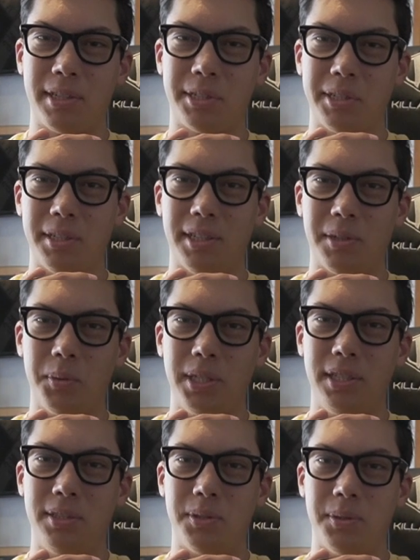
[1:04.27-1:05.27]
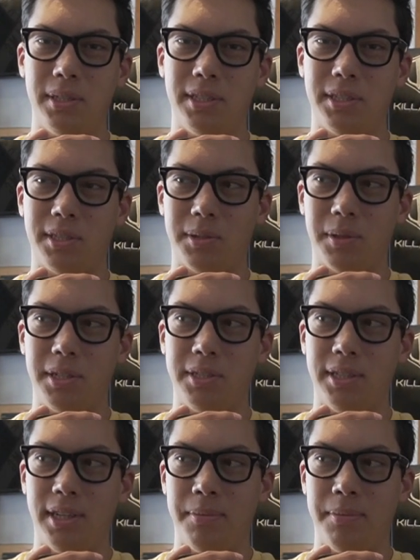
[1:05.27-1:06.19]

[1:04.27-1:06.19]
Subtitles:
actually like went into it. It's crazy.